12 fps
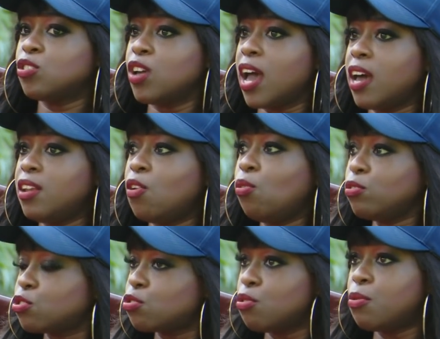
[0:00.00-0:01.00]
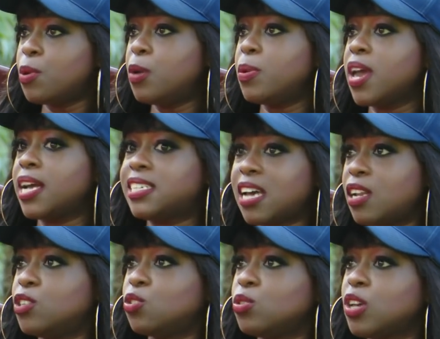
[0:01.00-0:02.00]
And also, when we had
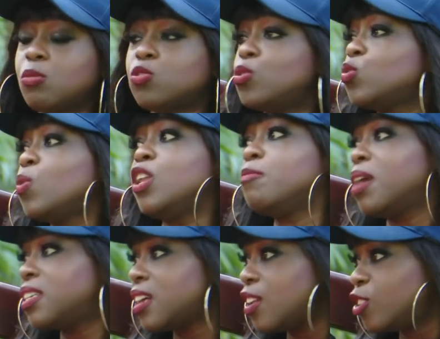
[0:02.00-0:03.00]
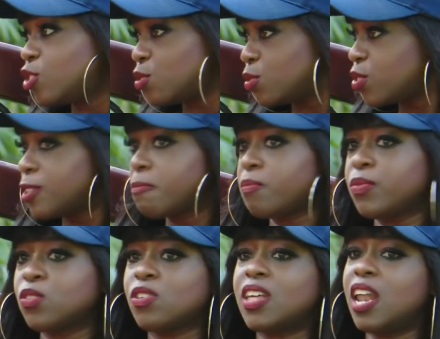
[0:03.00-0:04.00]
talent shows, I was always winning my talent shows.
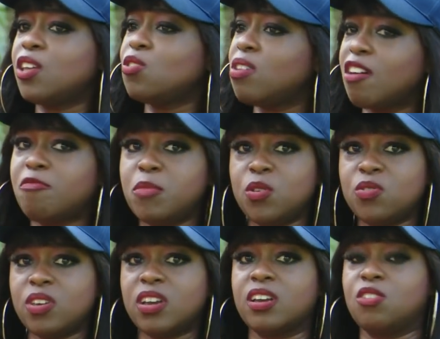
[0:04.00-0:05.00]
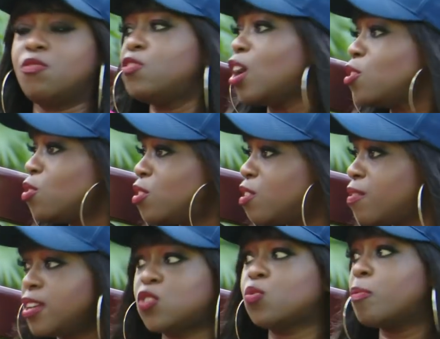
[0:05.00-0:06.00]
So they're like, you love music, you've done your
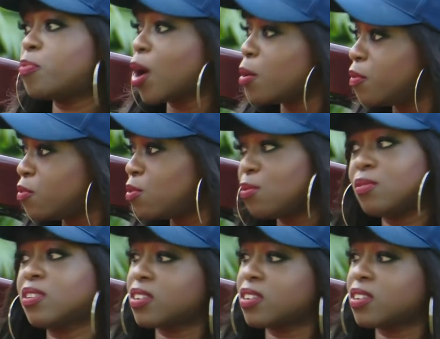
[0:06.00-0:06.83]
degrees, we're proud of you,